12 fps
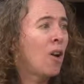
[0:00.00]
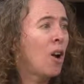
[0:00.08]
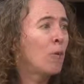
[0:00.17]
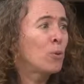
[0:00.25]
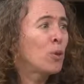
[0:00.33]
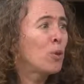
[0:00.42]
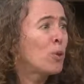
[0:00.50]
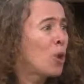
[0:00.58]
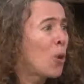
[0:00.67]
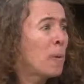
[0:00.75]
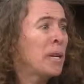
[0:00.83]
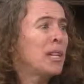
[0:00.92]
home to
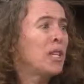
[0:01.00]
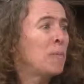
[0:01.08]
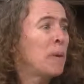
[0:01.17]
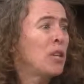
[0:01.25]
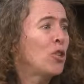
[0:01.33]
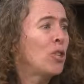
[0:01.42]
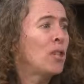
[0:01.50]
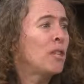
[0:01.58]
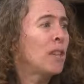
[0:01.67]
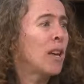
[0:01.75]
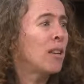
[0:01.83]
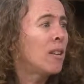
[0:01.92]
so many species
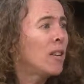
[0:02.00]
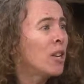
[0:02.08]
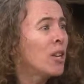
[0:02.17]
that,